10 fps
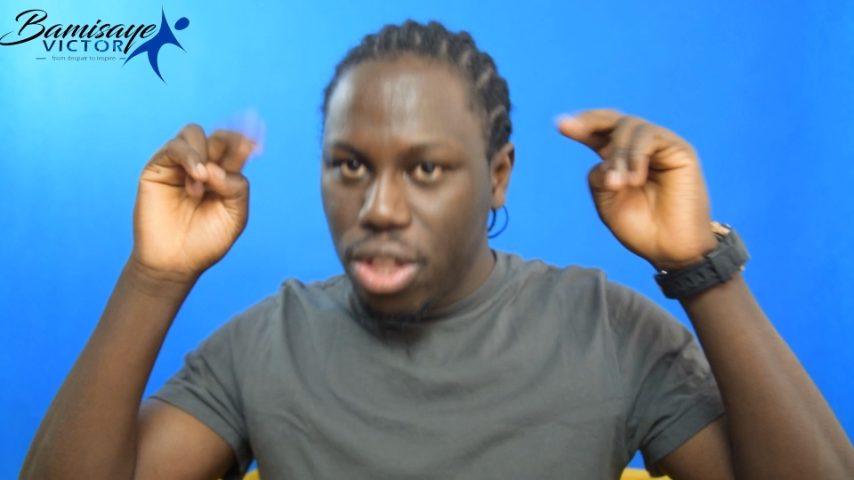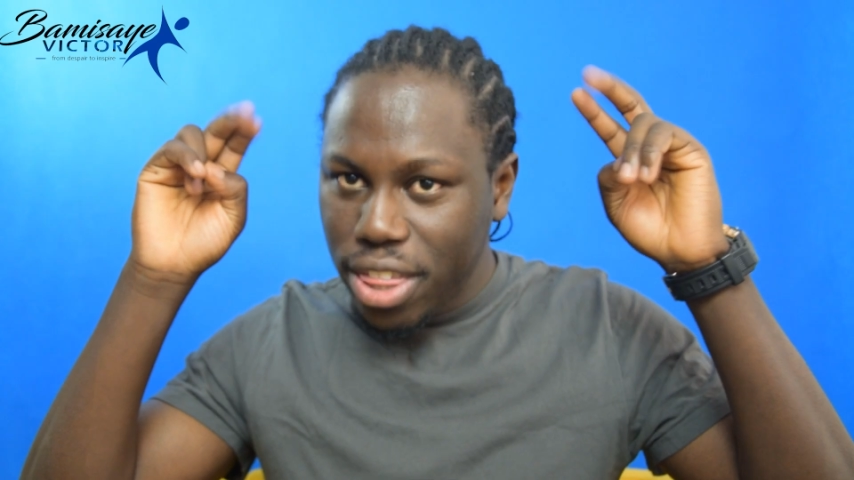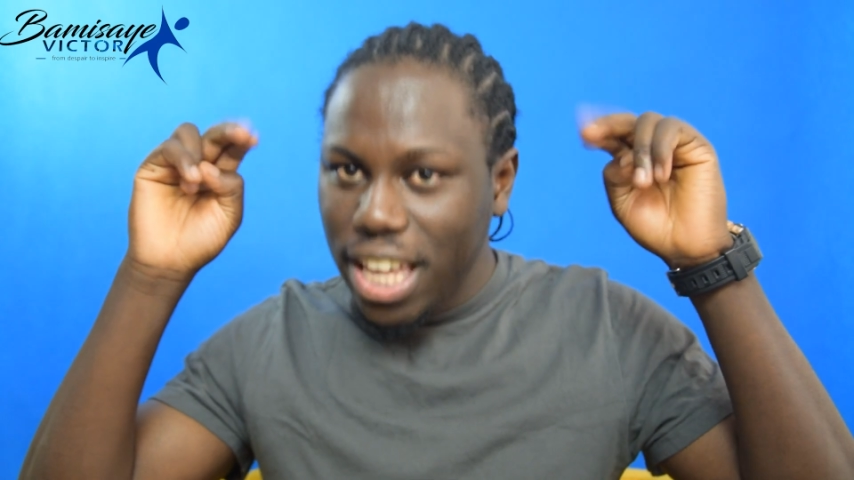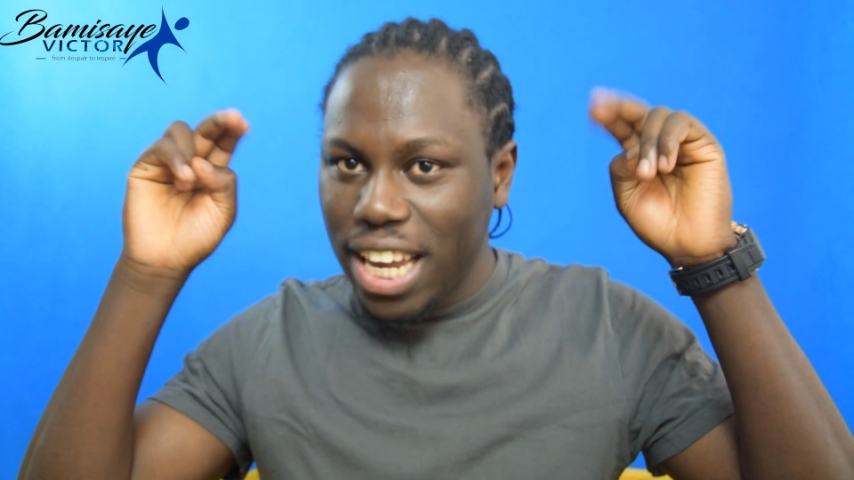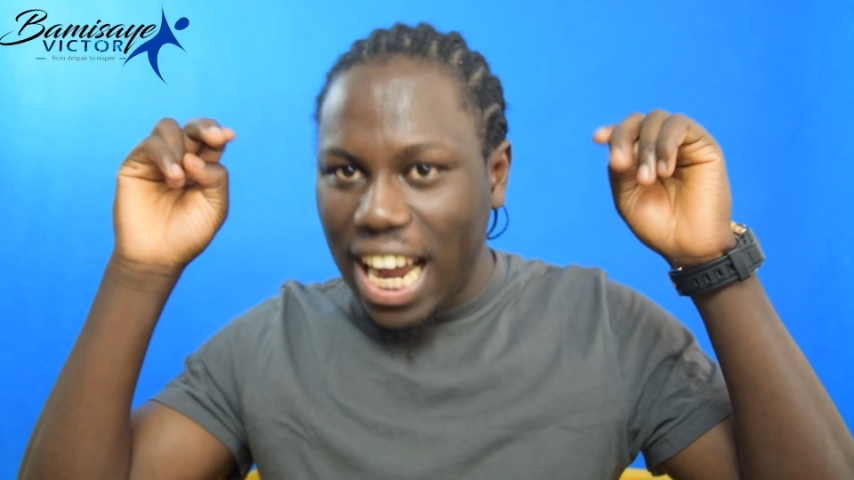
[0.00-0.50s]

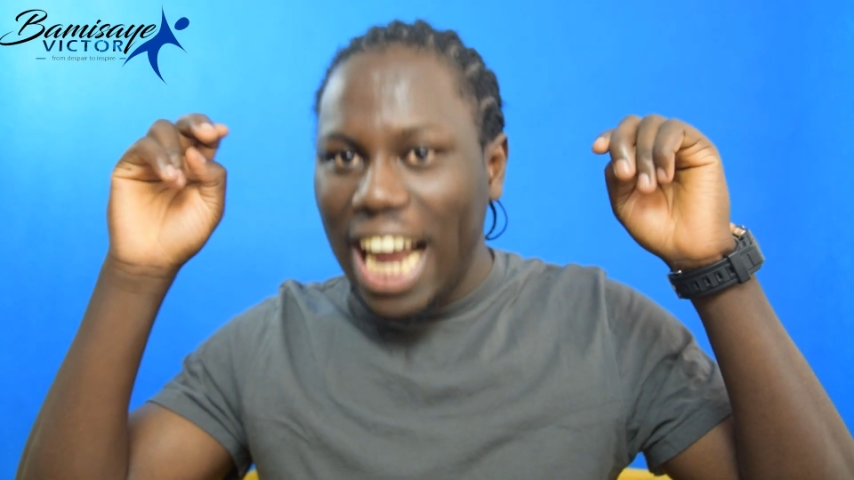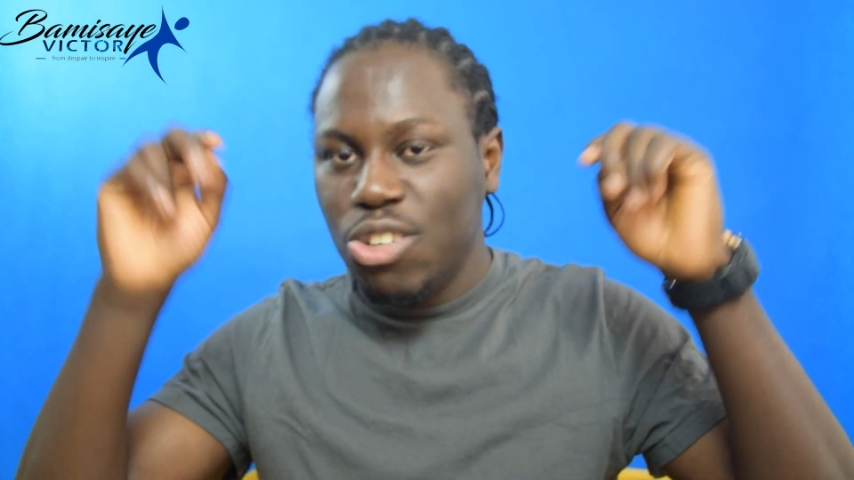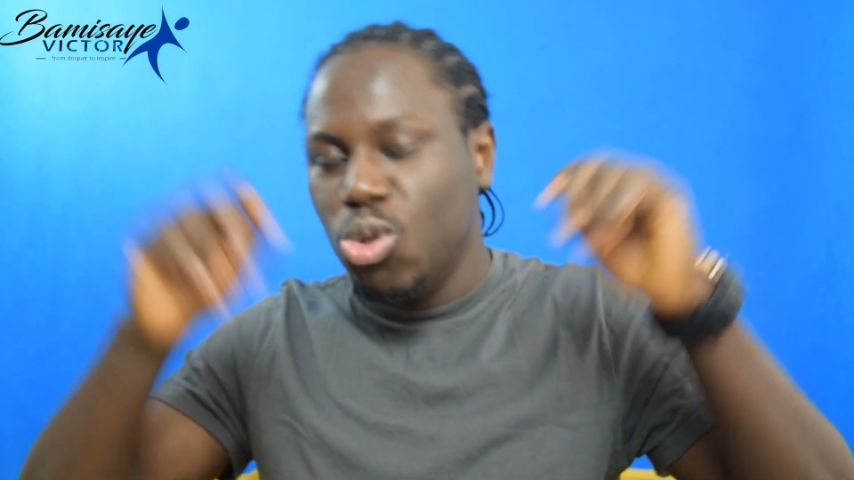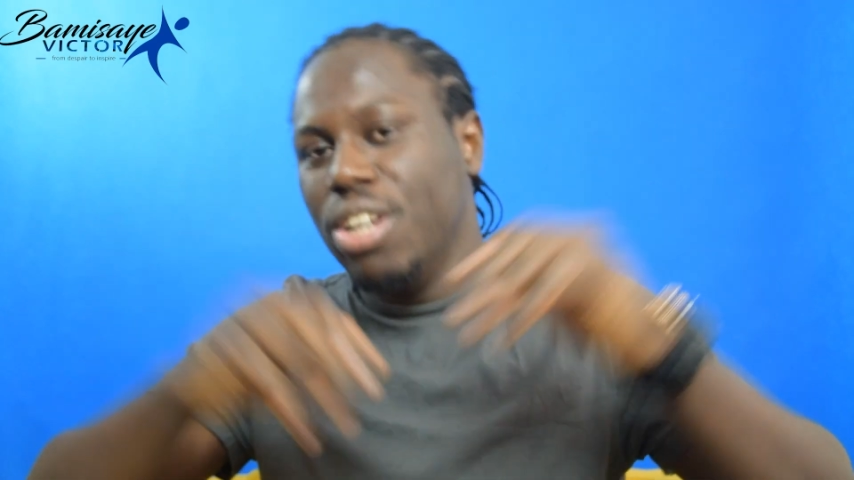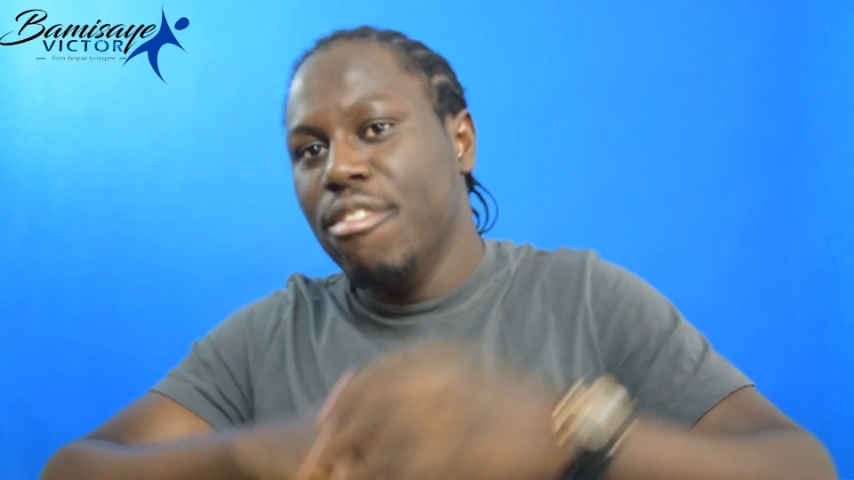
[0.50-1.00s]
think
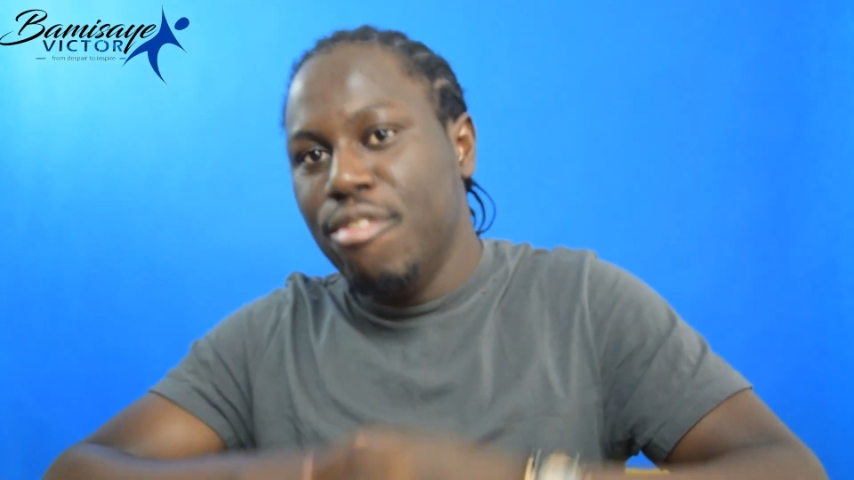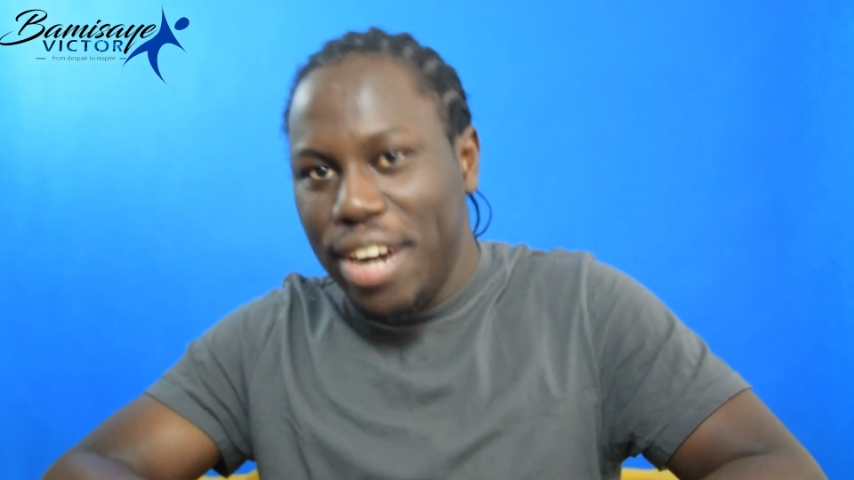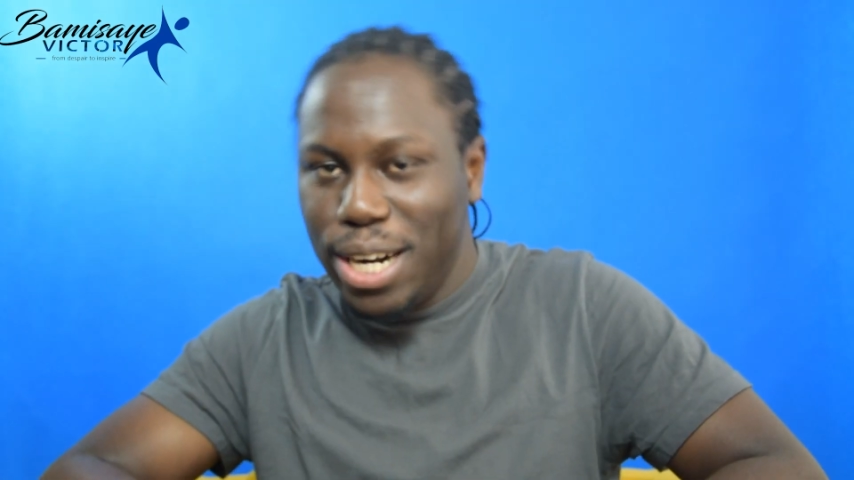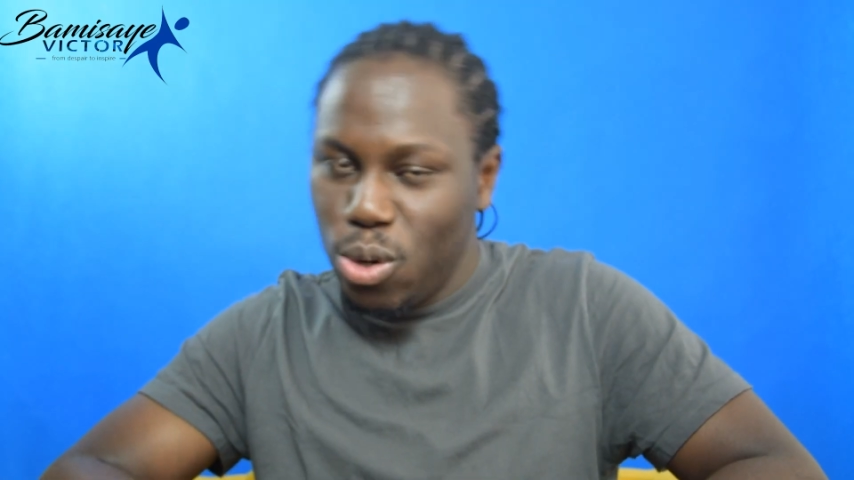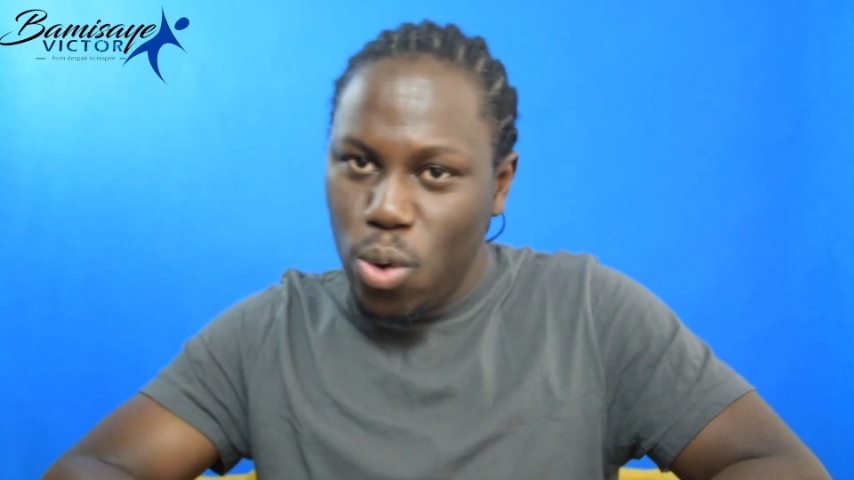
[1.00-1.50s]
are doing
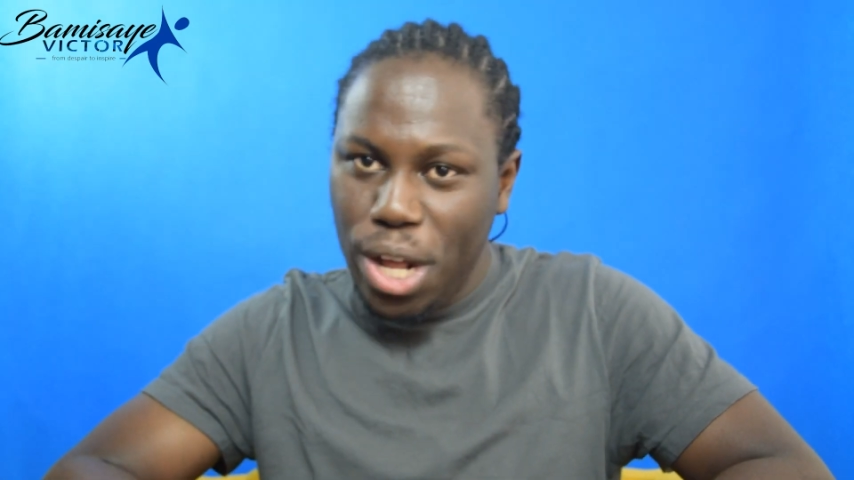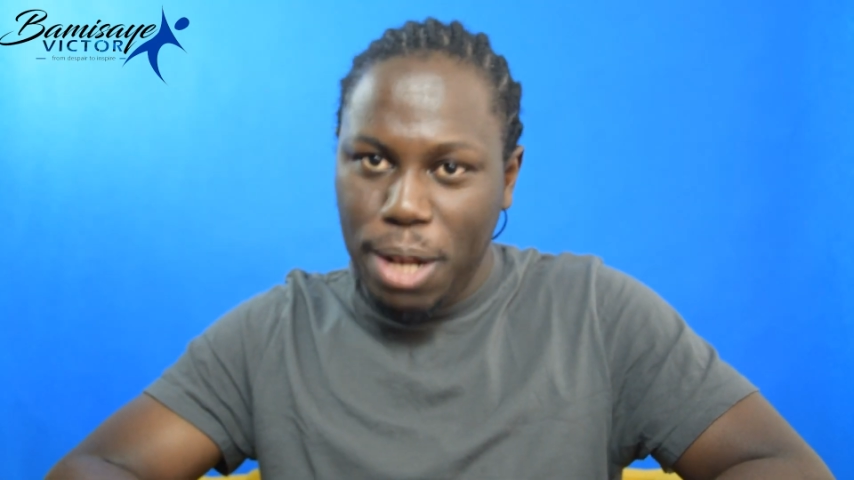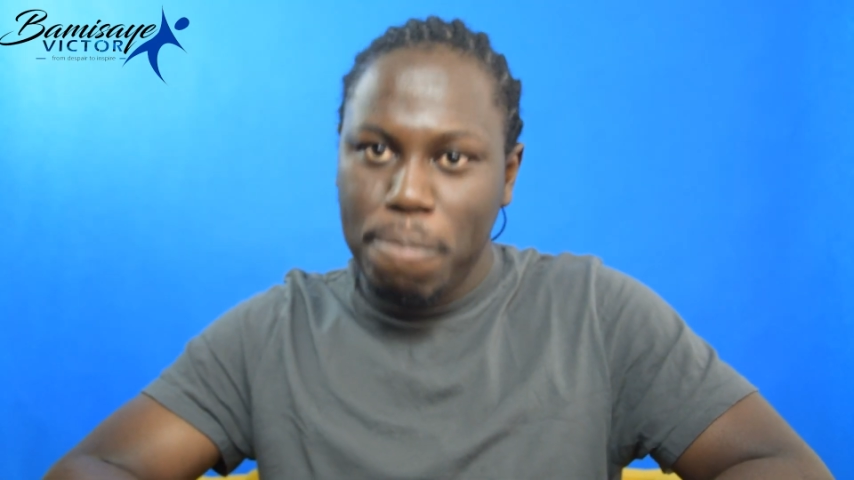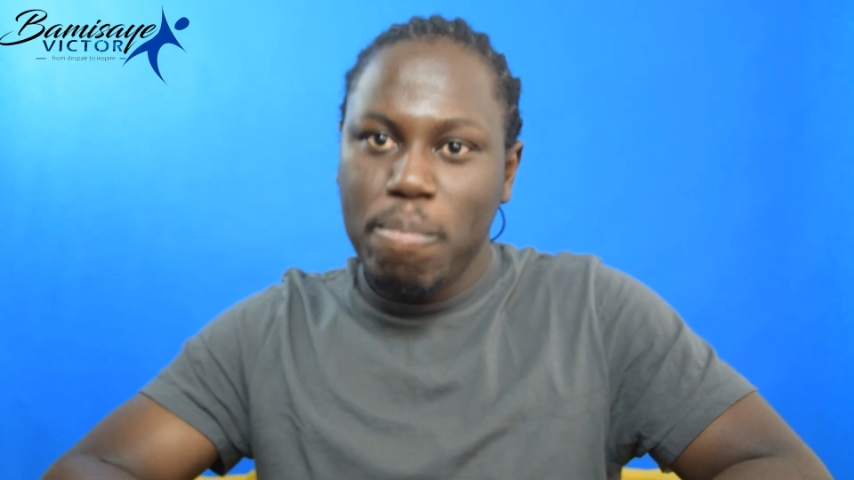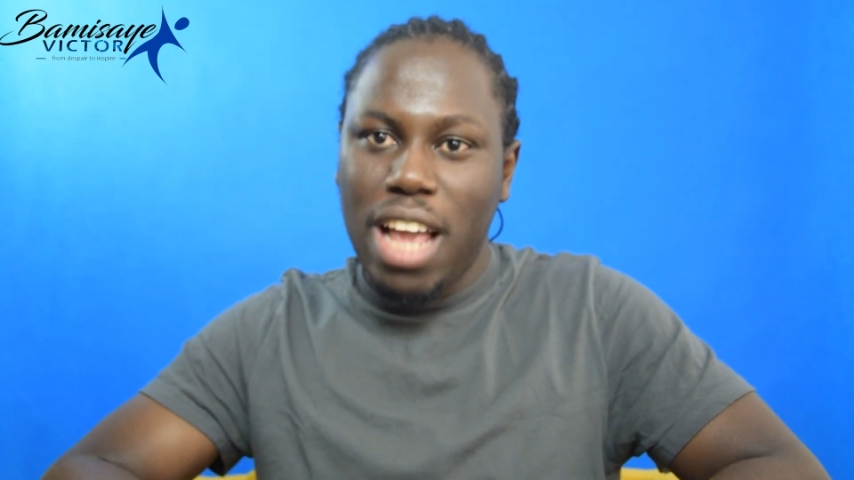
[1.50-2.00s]
very
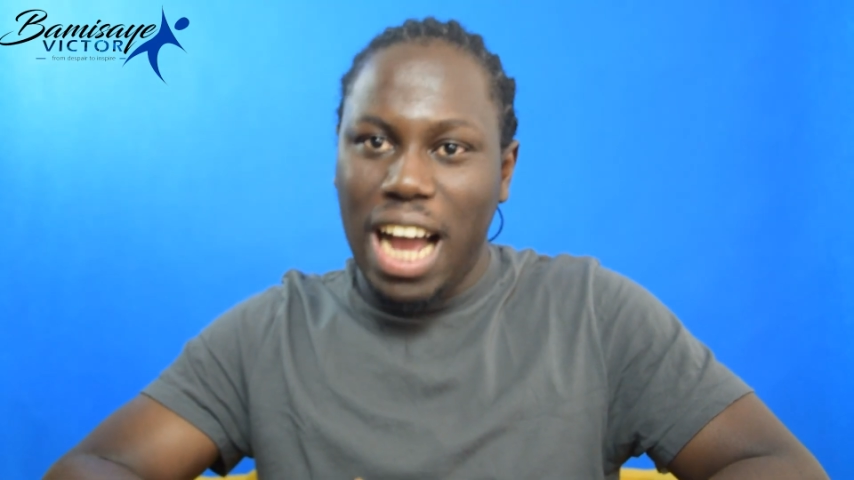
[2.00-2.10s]
well